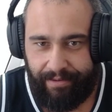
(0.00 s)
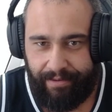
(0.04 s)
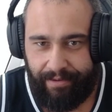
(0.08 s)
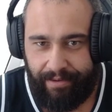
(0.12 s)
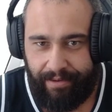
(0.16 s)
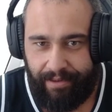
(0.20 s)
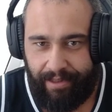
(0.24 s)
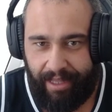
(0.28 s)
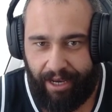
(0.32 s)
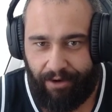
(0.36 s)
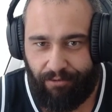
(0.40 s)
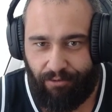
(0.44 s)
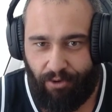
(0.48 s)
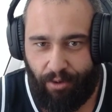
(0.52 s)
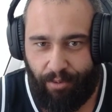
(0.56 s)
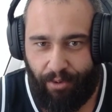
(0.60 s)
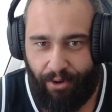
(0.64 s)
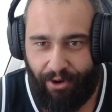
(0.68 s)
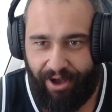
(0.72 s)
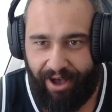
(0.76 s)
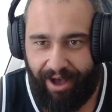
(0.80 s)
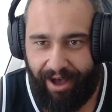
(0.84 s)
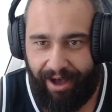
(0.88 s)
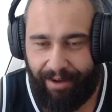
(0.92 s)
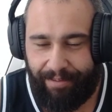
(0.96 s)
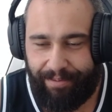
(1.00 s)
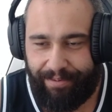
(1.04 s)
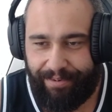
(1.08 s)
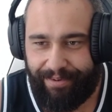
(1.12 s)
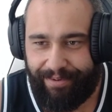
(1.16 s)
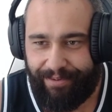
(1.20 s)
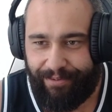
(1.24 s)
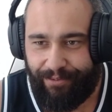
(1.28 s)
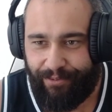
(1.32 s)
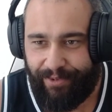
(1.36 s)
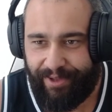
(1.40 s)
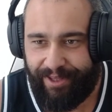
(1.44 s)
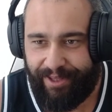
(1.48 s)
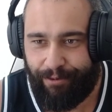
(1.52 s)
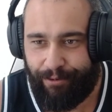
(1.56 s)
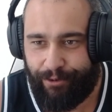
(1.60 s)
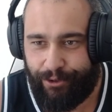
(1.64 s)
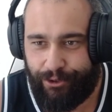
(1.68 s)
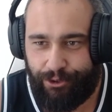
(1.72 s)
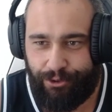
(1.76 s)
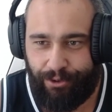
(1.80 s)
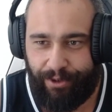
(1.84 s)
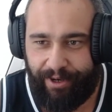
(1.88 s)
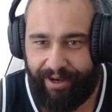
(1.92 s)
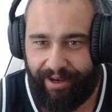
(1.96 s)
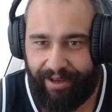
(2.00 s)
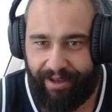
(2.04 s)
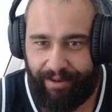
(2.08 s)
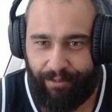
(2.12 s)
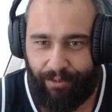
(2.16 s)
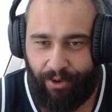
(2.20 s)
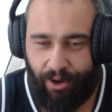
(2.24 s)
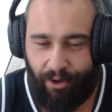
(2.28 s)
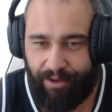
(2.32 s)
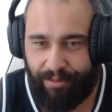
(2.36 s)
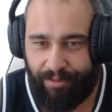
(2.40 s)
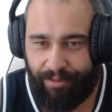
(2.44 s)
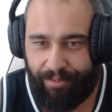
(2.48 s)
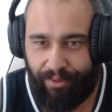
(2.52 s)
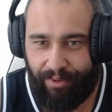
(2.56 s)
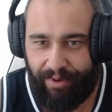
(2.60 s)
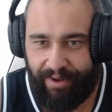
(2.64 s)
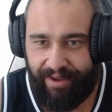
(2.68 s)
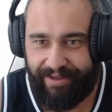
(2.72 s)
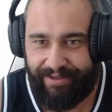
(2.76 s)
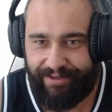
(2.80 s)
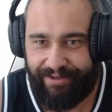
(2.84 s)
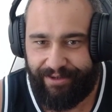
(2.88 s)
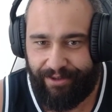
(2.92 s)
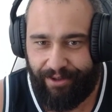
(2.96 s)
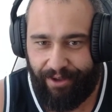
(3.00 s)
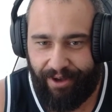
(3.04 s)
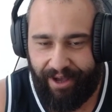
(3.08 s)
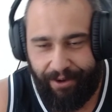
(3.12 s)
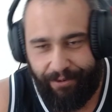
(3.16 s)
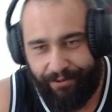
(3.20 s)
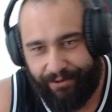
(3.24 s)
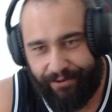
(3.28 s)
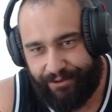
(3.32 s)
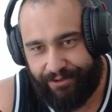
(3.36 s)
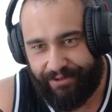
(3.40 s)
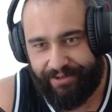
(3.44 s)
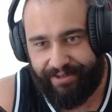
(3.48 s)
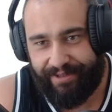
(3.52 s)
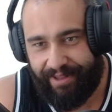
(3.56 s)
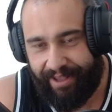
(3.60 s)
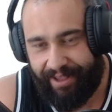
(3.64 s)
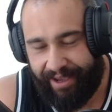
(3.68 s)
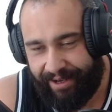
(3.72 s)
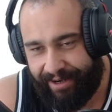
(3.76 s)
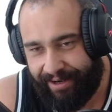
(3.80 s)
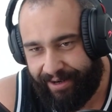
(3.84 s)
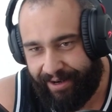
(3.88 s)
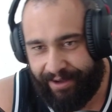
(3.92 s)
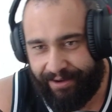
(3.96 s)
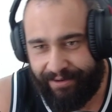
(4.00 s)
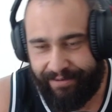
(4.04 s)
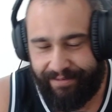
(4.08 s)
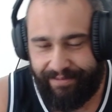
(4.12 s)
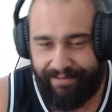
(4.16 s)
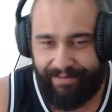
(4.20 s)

Like RoboCop. When they were shooting him, all the police, you know how he was just sliding out.